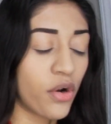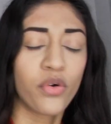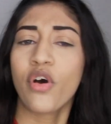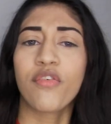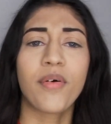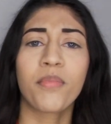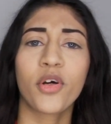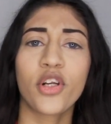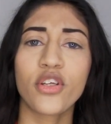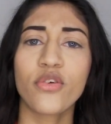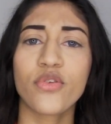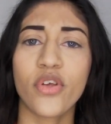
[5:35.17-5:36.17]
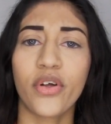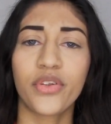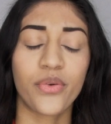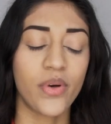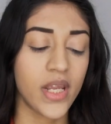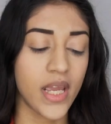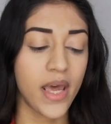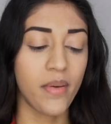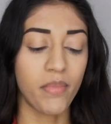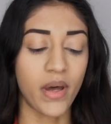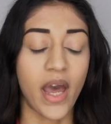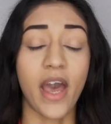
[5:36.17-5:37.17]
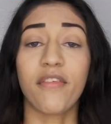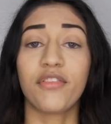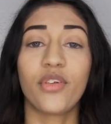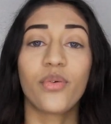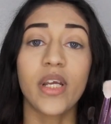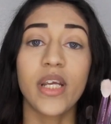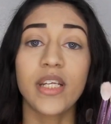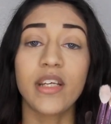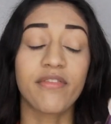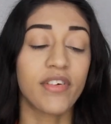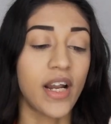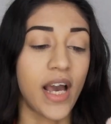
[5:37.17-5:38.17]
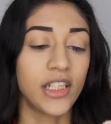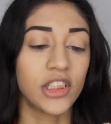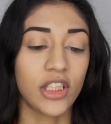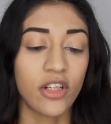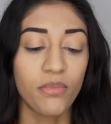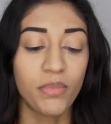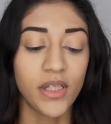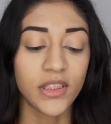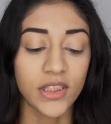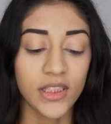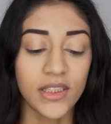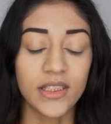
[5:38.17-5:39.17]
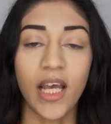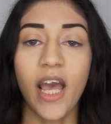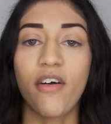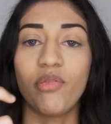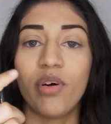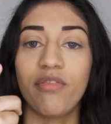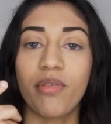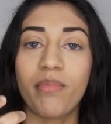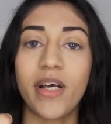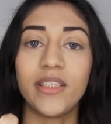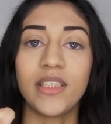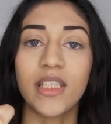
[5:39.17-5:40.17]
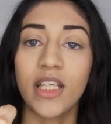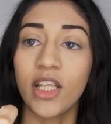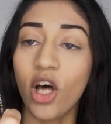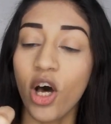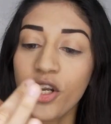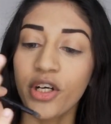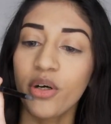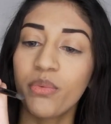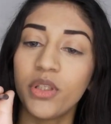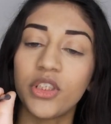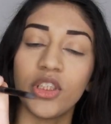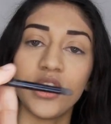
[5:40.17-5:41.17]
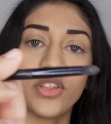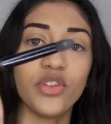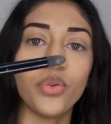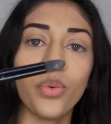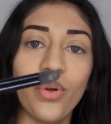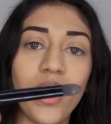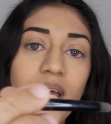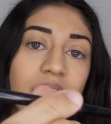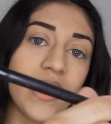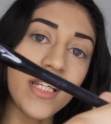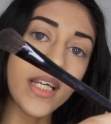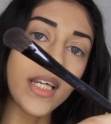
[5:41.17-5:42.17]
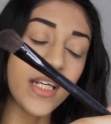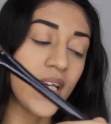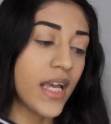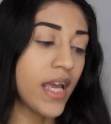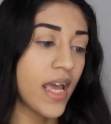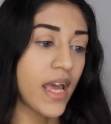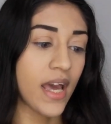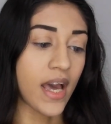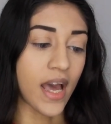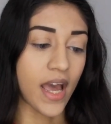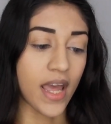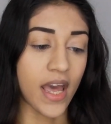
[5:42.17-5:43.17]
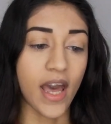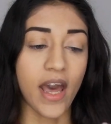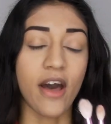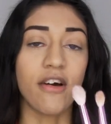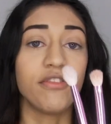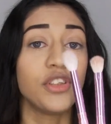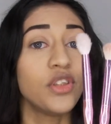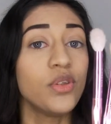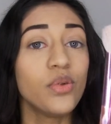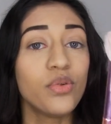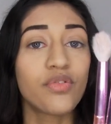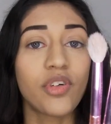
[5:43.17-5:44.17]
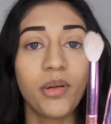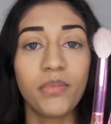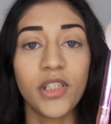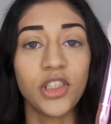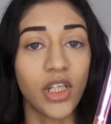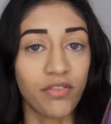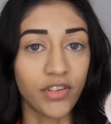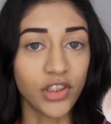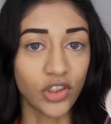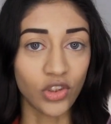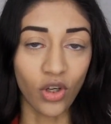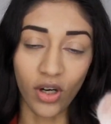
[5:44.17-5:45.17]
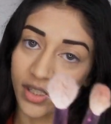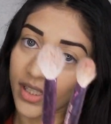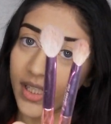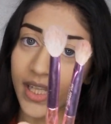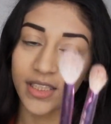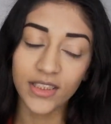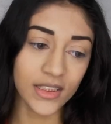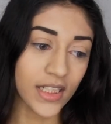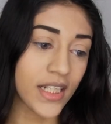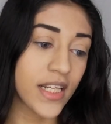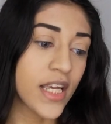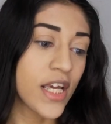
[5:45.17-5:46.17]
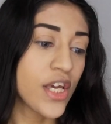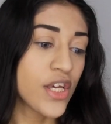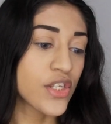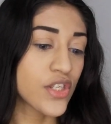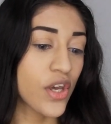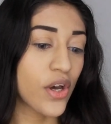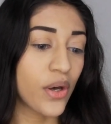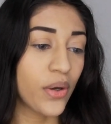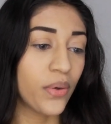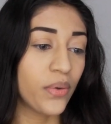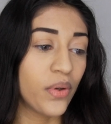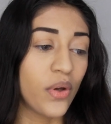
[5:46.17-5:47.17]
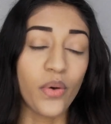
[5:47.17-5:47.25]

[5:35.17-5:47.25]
don't know if I'm going to use all three yet, but I have 3 different eyeshadow brushes. I have one from Estee Lauder, which is dual-ended. I have 2 from the Jeffree Star collection. So